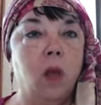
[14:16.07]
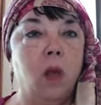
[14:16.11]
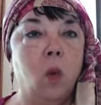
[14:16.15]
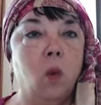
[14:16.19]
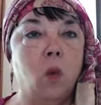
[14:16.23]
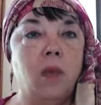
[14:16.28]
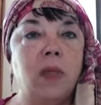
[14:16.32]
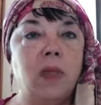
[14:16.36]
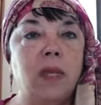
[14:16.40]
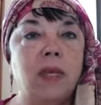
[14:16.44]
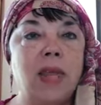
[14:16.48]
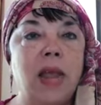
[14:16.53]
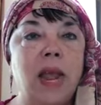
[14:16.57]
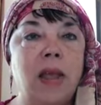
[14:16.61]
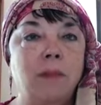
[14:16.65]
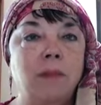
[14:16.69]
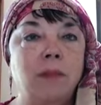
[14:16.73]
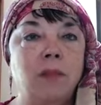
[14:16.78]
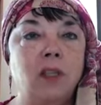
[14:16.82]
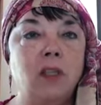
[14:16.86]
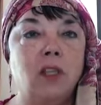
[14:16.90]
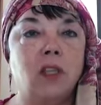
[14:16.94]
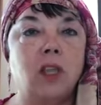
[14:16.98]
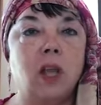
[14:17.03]
When the
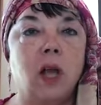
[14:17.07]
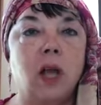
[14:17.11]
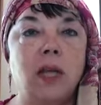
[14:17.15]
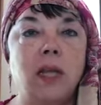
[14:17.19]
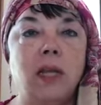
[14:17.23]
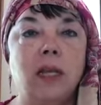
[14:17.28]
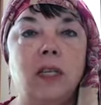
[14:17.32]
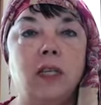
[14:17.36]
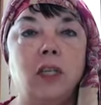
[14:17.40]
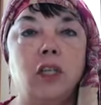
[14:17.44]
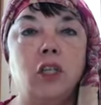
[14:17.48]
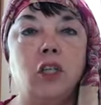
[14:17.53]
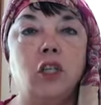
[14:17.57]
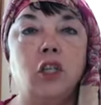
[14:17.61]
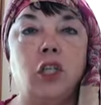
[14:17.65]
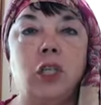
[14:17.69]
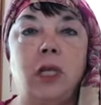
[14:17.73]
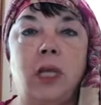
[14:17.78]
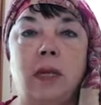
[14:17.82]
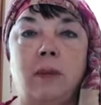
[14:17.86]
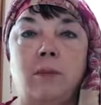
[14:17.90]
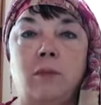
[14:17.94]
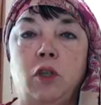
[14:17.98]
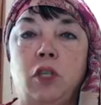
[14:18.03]
damsel saw
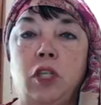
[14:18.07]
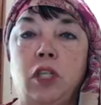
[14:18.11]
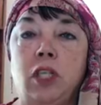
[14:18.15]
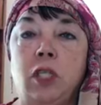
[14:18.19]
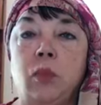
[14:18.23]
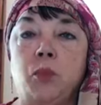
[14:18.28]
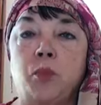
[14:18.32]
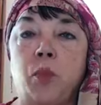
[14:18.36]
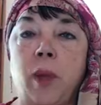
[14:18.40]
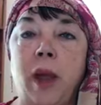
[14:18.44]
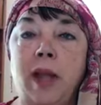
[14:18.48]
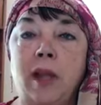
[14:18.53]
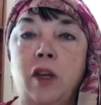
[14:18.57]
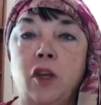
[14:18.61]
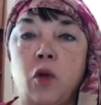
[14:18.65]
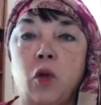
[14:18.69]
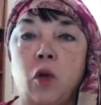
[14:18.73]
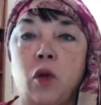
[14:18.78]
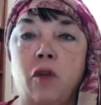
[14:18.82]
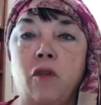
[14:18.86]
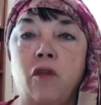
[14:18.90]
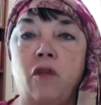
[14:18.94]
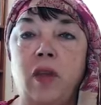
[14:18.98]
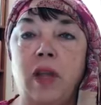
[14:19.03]
him, she sprang to
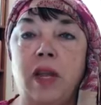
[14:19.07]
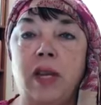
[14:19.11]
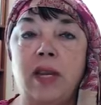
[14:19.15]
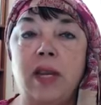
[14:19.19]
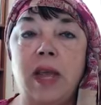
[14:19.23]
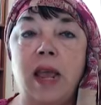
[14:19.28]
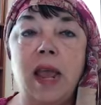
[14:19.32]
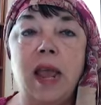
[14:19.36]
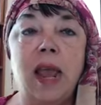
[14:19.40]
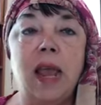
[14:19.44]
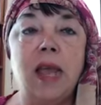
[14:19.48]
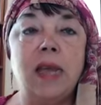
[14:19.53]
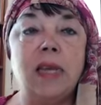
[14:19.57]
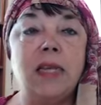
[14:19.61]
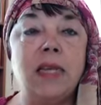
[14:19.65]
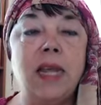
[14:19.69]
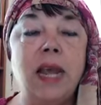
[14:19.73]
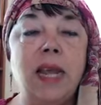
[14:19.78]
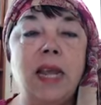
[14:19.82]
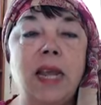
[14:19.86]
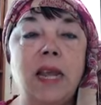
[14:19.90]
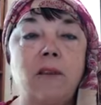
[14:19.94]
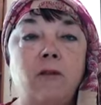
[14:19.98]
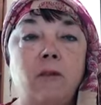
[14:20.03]
her feet, and
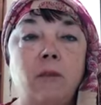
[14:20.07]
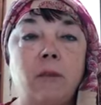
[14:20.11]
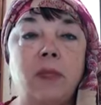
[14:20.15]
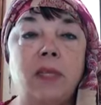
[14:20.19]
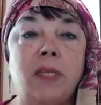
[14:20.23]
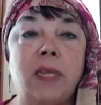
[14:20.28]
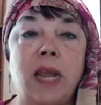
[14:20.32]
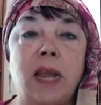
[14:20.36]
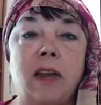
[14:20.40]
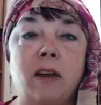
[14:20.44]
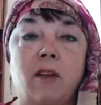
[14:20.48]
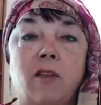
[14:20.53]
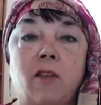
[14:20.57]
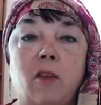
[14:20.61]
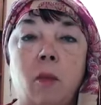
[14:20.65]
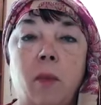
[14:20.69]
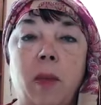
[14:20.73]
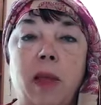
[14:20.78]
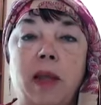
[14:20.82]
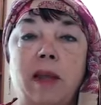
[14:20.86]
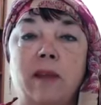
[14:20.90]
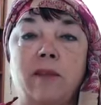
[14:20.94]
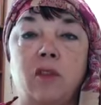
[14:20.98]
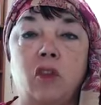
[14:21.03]
taking from stand on the
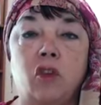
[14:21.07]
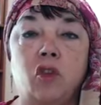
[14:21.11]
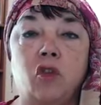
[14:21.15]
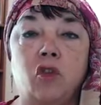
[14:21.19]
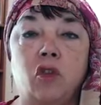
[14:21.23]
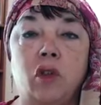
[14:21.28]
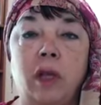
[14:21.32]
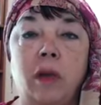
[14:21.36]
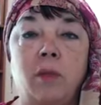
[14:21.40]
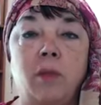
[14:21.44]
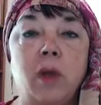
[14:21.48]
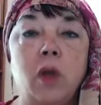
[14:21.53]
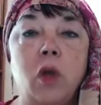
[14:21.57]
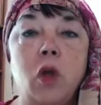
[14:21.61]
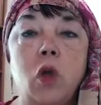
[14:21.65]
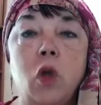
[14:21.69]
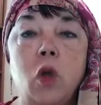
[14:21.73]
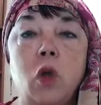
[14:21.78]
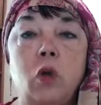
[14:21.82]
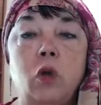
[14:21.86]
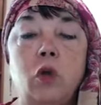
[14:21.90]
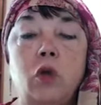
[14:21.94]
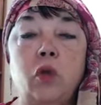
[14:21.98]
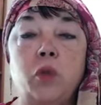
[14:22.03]
bank of the stream,
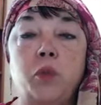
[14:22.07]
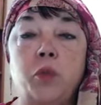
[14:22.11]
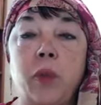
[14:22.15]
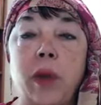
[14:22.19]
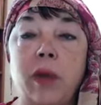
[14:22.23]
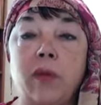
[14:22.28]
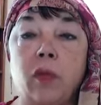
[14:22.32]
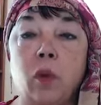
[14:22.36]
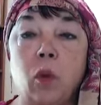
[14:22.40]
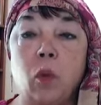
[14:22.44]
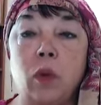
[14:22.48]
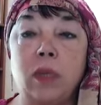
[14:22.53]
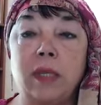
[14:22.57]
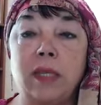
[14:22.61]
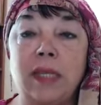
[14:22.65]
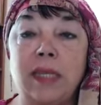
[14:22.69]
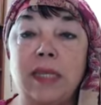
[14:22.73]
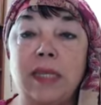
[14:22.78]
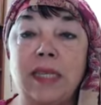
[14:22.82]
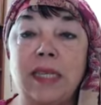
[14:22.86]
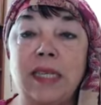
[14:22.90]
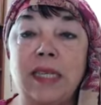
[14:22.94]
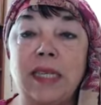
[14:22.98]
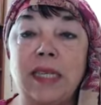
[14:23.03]
whose breadth was
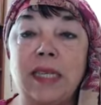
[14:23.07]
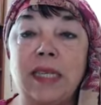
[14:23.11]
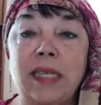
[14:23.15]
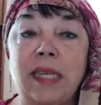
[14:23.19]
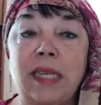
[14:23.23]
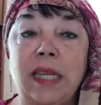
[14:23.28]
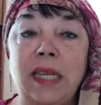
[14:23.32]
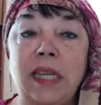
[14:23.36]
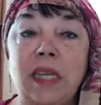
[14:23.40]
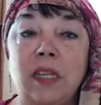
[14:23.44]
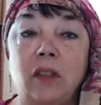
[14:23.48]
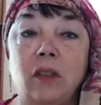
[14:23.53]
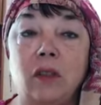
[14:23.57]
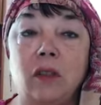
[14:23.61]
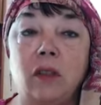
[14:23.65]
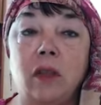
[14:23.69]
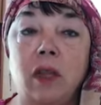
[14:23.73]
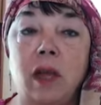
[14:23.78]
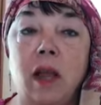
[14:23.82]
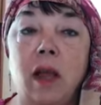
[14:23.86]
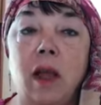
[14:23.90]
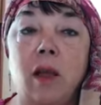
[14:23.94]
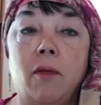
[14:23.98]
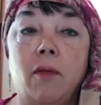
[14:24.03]
6 eels,
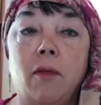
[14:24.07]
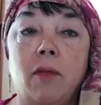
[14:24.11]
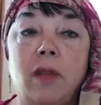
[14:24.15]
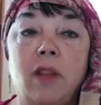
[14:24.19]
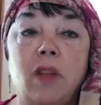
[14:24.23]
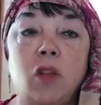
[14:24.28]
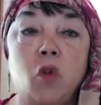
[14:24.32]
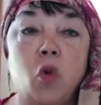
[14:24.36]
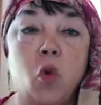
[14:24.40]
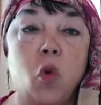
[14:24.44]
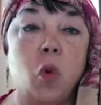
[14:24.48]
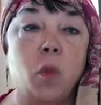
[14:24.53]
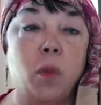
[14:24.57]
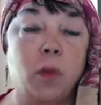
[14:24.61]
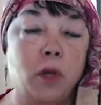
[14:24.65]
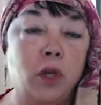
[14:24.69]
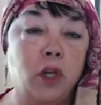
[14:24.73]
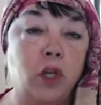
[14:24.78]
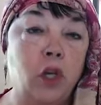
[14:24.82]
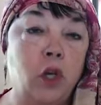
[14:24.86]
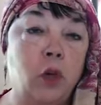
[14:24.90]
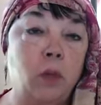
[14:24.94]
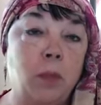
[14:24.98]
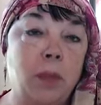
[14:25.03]
the normal
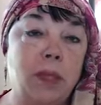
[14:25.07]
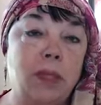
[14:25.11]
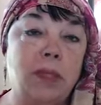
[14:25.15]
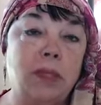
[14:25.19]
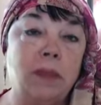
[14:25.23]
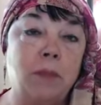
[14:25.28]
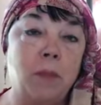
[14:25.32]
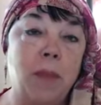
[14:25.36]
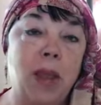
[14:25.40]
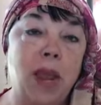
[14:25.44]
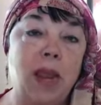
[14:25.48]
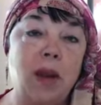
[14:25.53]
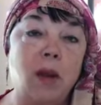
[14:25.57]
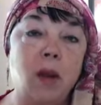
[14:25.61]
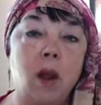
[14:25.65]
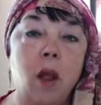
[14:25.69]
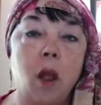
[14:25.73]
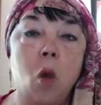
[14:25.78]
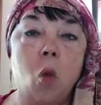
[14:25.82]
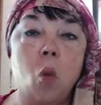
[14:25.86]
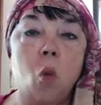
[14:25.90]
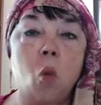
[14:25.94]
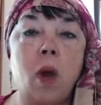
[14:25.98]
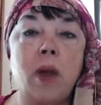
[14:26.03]
cubits, made
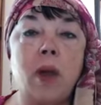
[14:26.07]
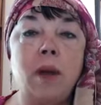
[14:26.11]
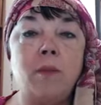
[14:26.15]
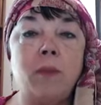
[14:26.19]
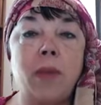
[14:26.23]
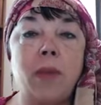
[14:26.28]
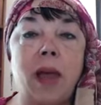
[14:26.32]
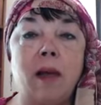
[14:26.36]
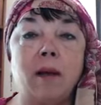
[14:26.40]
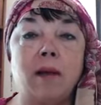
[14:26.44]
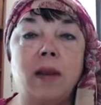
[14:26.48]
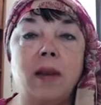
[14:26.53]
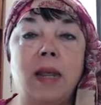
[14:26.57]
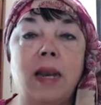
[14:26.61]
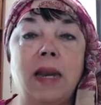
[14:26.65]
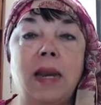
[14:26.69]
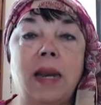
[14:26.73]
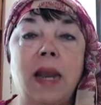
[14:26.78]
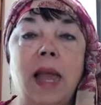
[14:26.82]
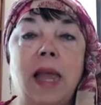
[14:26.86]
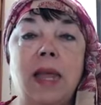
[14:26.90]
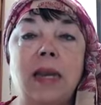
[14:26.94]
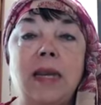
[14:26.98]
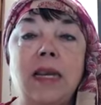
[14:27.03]
one bound
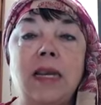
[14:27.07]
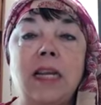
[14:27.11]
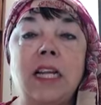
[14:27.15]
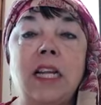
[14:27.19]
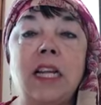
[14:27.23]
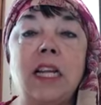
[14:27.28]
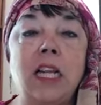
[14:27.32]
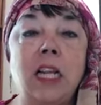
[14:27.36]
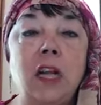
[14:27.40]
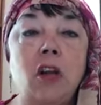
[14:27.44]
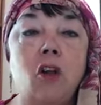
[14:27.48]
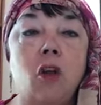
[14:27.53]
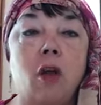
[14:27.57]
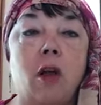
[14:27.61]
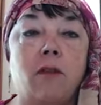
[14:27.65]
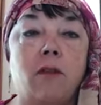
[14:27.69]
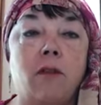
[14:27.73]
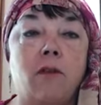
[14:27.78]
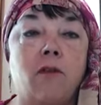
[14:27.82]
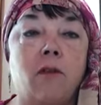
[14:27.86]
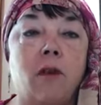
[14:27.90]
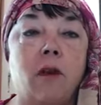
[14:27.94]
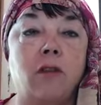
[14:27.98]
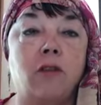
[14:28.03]
and landed clear on
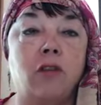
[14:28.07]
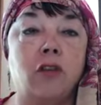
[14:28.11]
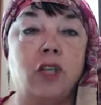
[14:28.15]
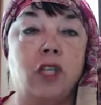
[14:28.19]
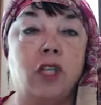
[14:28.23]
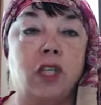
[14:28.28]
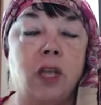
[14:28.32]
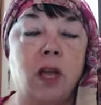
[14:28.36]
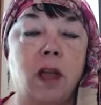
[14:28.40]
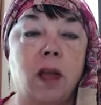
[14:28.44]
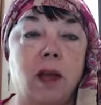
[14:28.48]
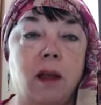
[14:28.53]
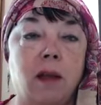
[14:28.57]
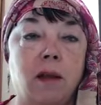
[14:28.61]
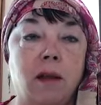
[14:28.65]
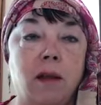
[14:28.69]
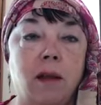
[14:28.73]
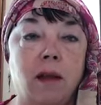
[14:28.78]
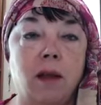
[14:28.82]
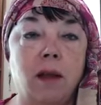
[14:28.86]
the farther side,